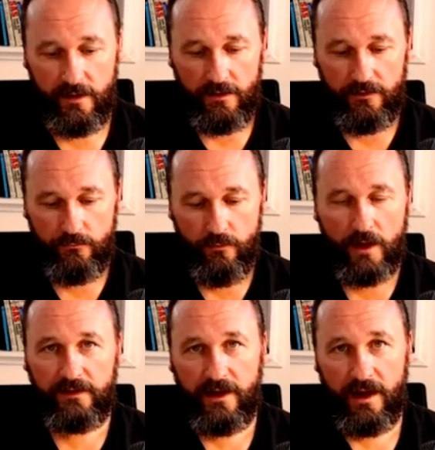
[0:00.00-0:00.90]
You
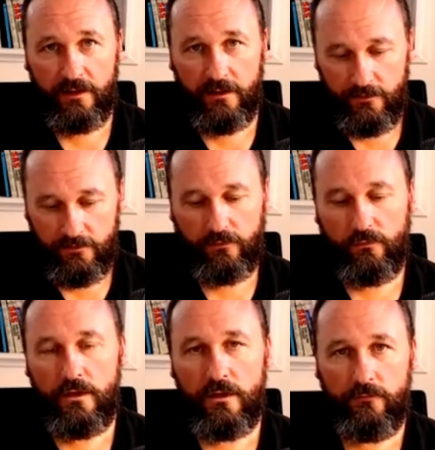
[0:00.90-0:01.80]
write down the
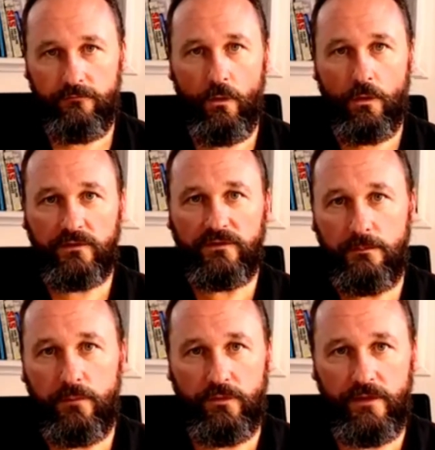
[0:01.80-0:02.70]
3 or 4
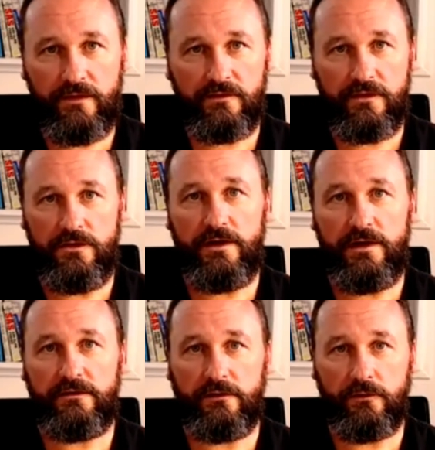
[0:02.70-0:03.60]
simple things that you
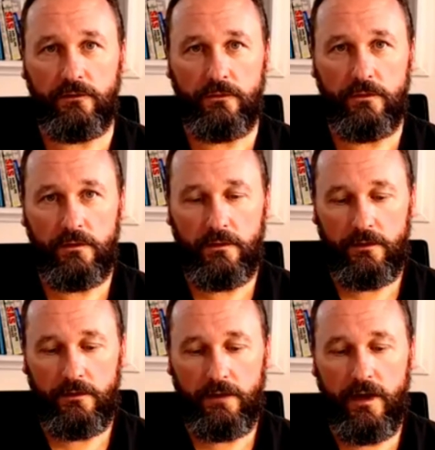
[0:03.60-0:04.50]
need to do,
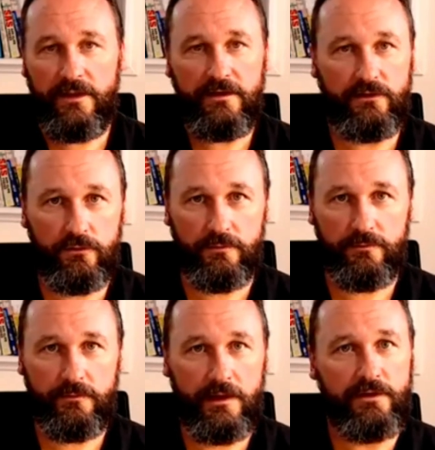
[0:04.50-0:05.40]
and then you do them,
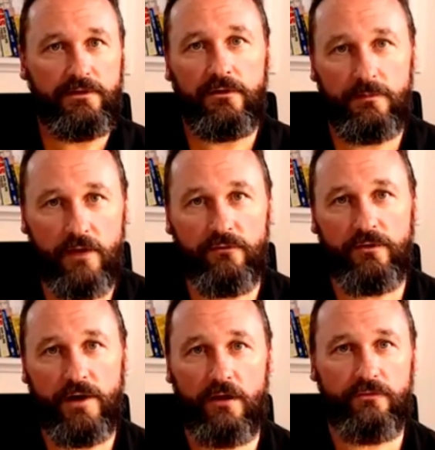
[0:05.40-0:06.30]
and you do them over
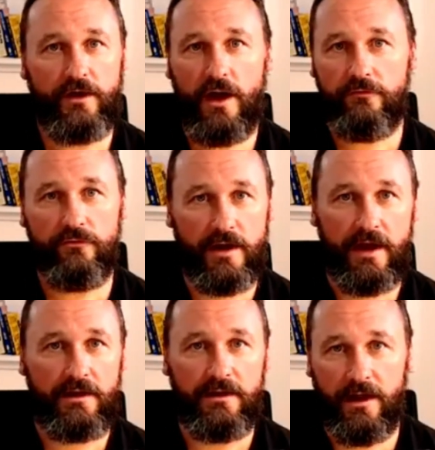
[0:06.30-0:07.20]
and over and over
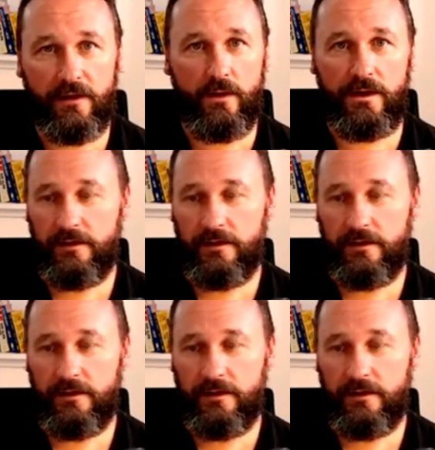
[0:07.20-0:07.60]
again, and you don't quit.